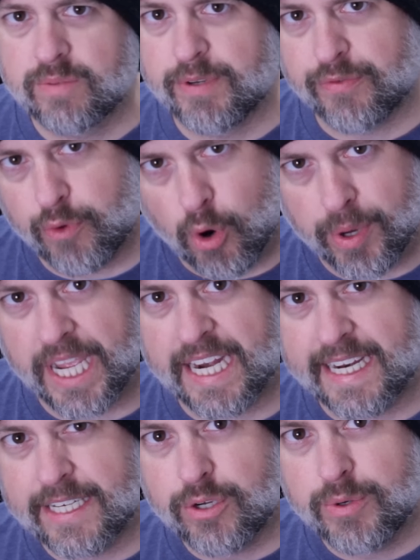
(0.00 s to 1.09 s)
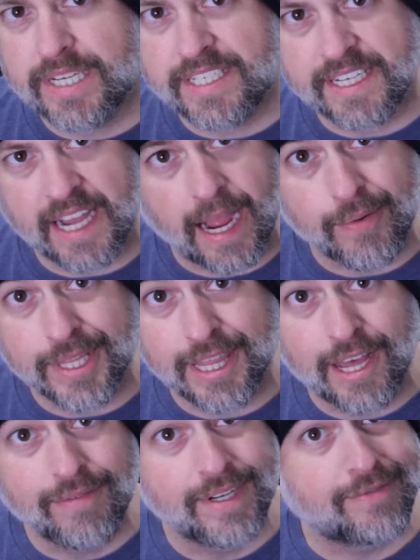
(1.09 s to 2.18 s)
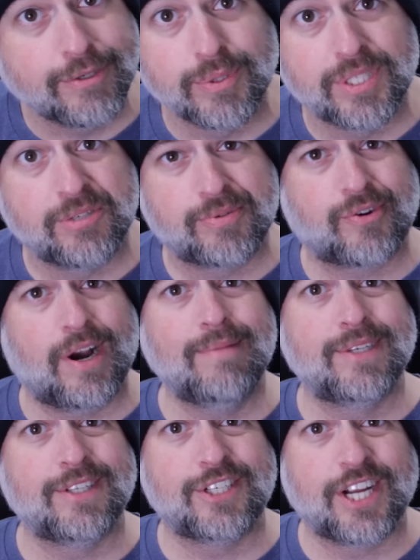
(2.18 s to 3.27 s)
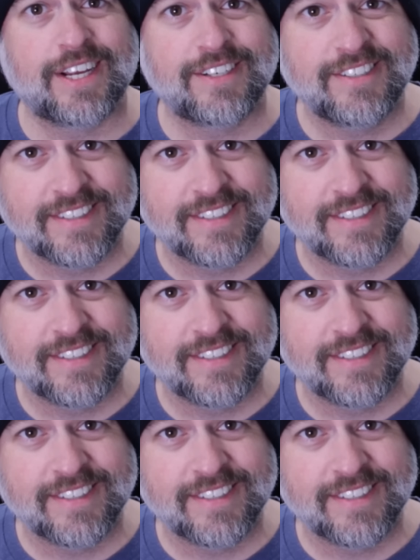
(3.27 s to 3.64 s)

before we get into it, I would love it if you would subscribe to the channel,